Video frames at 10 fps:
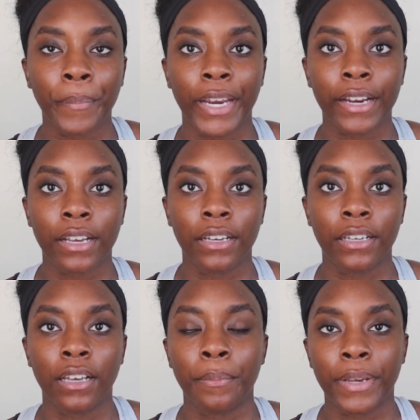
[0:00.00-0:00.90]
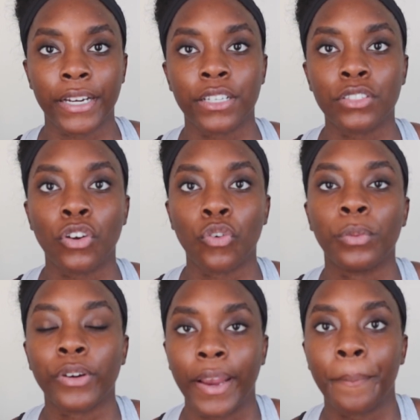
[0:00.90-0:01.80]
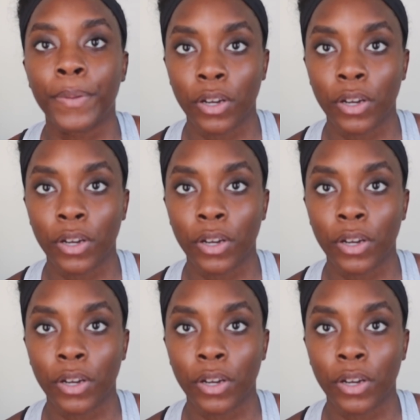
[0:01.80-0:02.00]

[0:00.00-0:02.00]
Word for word: America, America's Home Grant